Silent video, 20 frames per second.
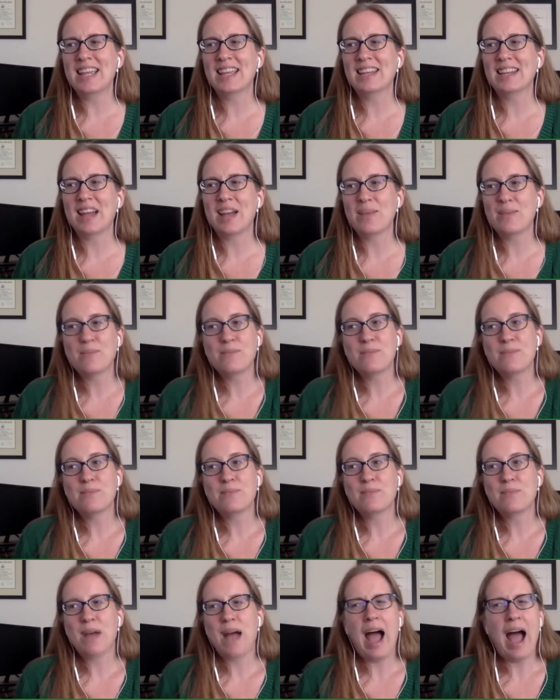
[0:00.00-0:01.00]
and
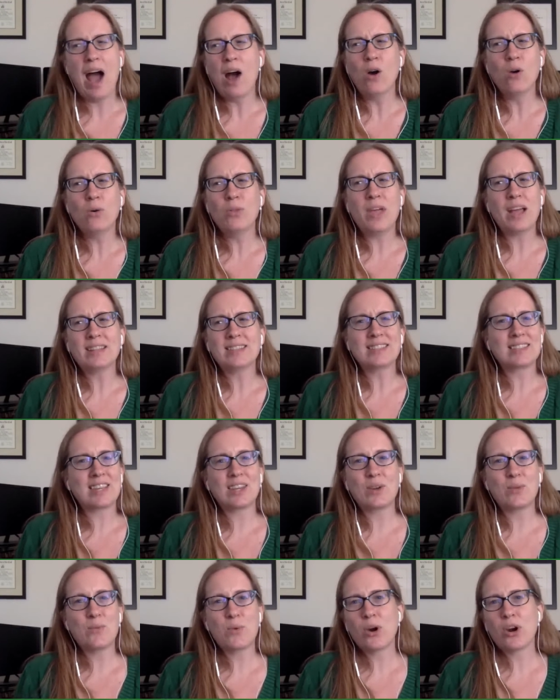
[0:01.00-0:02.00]
how that's going
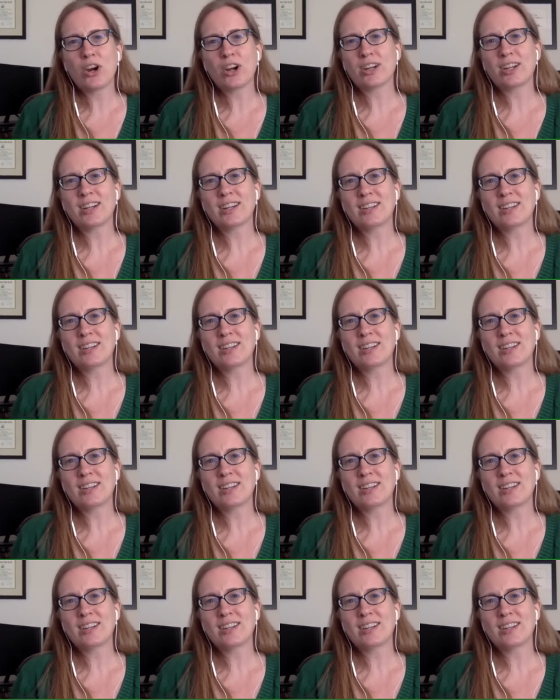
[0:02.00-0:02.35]
to work.